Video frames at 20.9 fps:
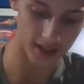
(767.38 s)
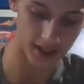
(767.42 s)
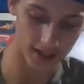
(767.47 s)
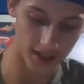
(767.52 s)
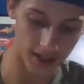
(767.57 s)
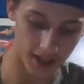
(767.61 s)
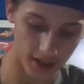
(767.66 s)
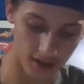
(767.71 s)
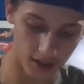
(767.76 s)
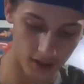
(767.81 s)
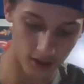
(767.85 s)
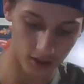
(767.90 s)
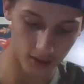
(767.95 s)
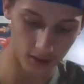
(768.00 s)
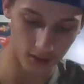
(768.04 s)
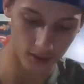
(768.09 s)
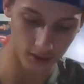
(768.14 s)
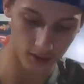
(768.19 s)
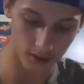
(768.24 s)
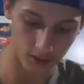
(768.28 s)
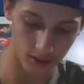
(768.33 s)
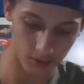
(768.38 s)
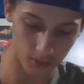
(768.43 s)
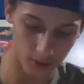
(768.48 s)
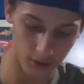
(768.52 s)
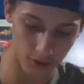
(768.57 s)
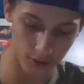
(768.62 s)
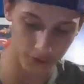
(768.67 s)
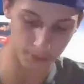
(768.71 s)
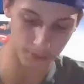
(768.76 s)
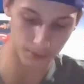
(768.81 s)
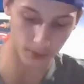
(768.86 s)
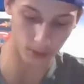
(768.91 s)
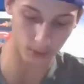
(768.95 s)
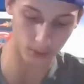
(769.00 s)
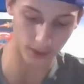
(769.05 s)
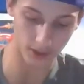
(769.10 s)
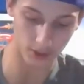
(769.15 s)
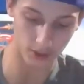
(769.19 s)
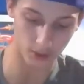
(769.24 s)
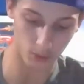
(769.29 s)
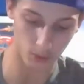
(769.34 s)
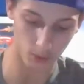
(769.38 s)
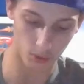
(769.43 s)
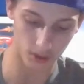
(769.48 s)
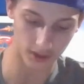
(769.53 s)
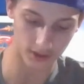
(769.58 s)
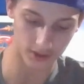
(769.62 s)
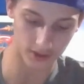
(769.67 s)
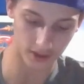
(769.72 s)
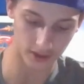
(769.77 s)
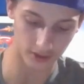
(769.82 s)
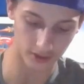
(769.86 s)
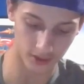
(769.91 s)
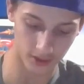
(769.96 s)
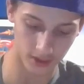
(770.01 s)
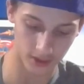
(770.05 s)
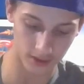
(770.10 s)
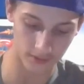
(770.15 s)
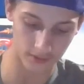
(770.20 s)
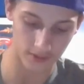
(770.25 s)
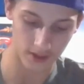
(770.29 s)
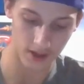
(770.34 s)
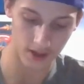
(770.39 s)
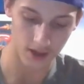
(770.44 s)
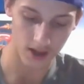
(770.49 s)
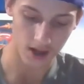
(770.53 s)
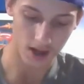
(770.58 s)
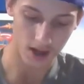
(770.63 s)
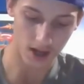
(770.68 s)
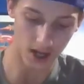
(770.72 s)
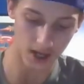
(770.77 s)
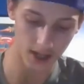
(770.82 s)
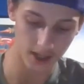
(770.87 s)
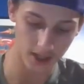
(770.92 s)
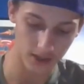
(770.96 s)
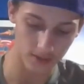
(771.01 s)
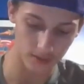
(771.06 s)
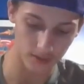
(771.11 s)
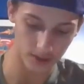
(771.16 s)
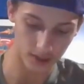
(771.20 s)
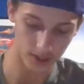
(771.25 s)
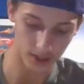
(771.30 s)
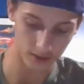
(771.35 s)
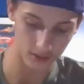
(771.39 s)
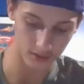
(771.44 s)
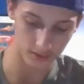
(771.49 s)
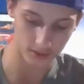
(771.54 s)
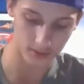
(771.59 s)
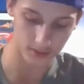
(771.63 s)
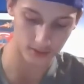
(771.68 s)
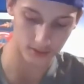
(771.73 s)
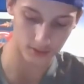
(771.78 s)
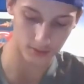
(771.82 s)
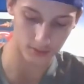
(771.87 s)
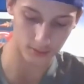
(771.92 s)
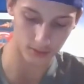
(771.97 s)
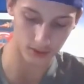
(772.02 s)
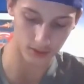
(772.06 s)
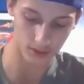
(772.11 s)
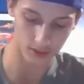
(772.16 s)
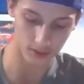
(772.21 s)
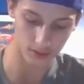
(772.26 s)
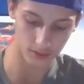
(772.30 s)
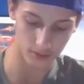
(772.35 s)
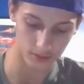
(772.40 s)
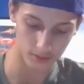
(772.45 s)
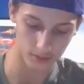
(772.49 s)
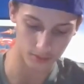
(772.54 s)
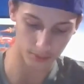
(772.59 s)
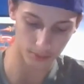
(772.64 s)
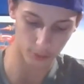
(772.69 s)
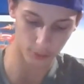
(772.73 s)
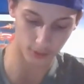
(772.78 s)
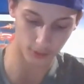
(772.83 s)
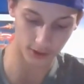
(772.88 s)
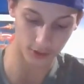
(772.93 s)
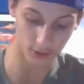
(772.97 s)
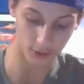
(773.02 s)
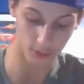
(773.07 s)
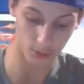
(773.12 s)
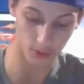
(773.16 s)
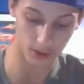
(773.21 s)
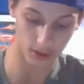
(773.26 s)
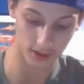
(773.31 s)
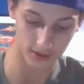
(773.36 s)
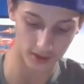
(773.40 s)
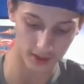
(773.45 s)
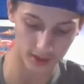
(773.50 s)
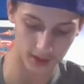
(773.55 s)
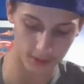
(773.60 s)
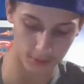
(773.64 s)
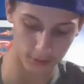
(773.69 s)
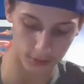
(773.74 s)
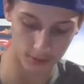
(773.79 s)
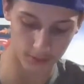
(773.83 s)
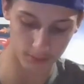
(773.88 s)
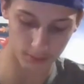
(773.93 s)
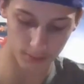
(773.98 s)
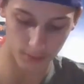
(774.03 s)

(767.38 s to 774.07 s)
and it had one of those parental warning stickers on it. I had never gotten to listen to one of those parental warning CDs because